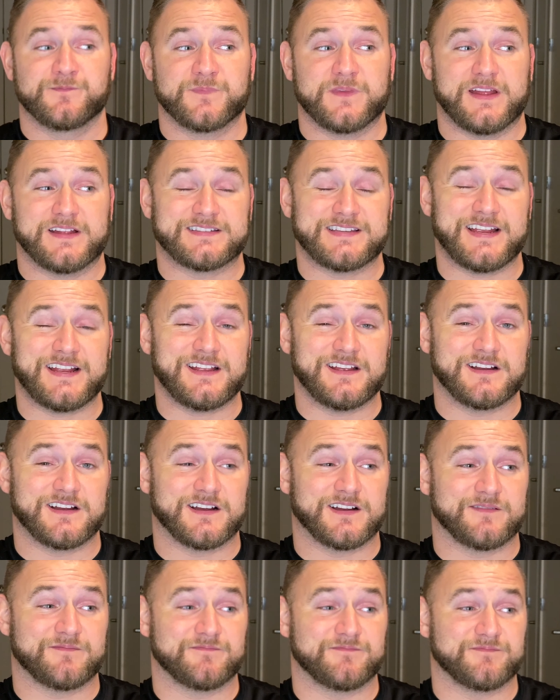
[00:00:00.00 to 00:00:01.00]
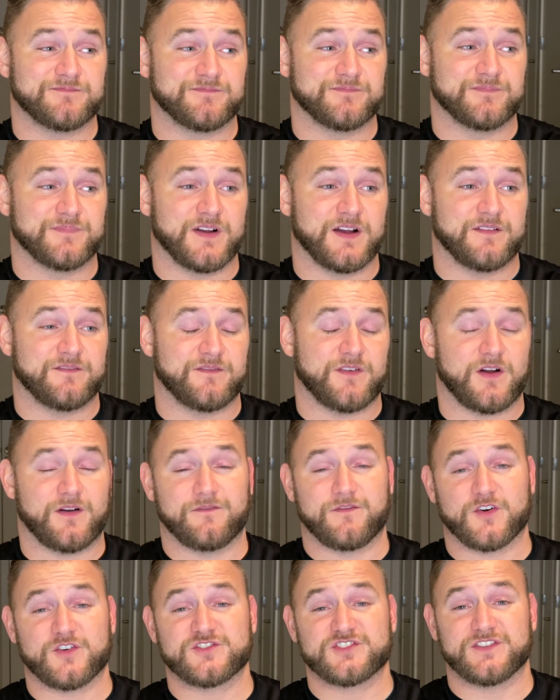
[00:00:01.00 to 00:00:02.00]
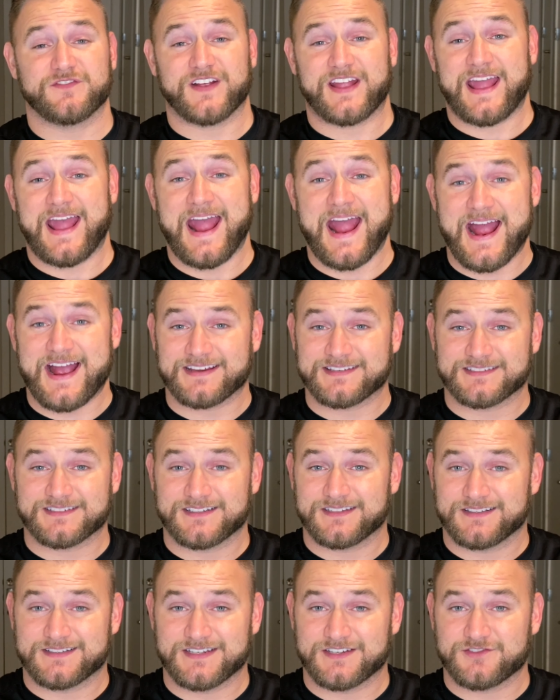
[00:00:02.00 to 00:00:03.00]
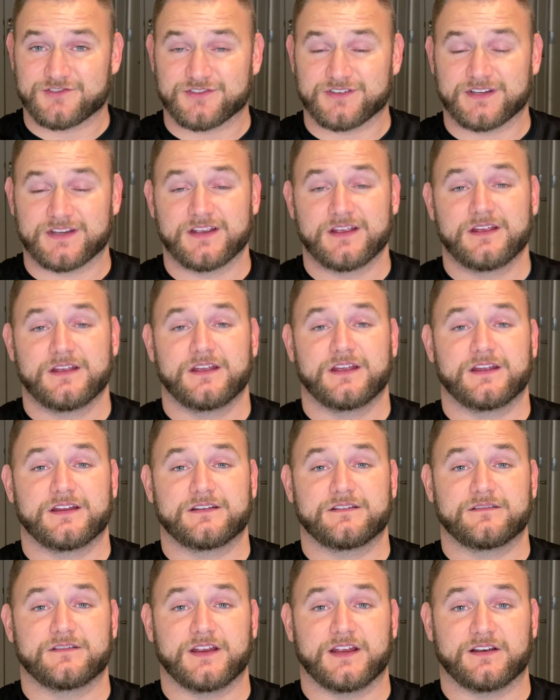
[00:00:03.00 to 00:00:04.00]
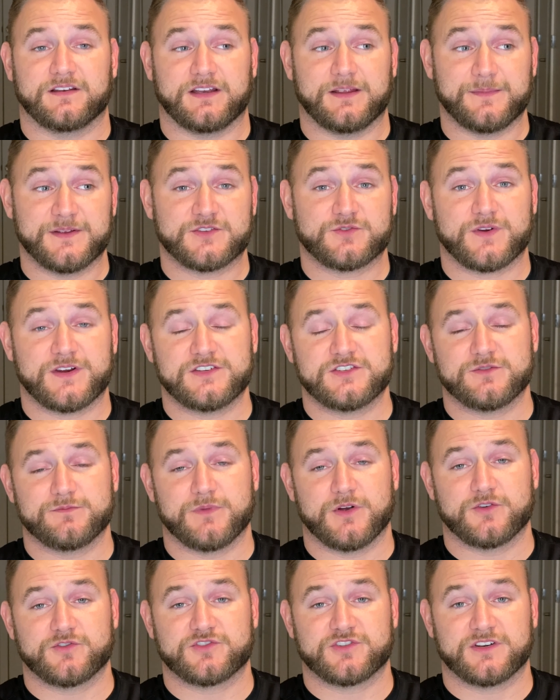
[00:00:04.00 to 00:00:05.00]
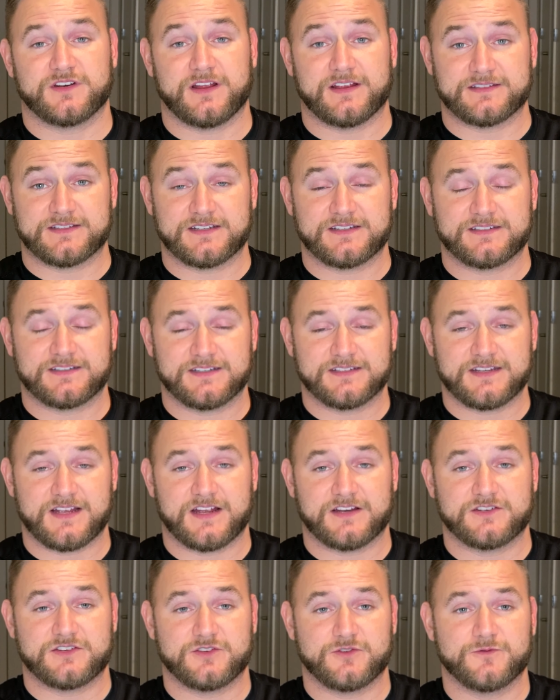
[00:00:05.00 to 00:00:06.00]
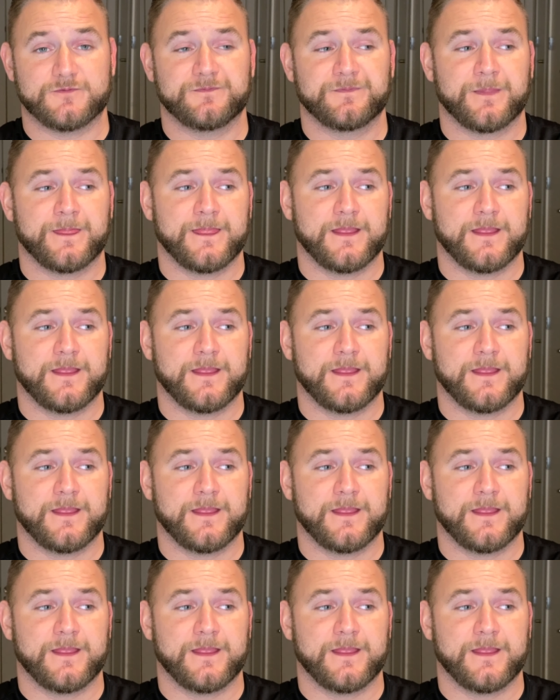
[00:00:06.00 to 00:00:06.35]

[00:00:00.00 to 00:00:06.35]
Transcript: it's like a a, a version of a cast essentially it it limits range of motion as it's designed to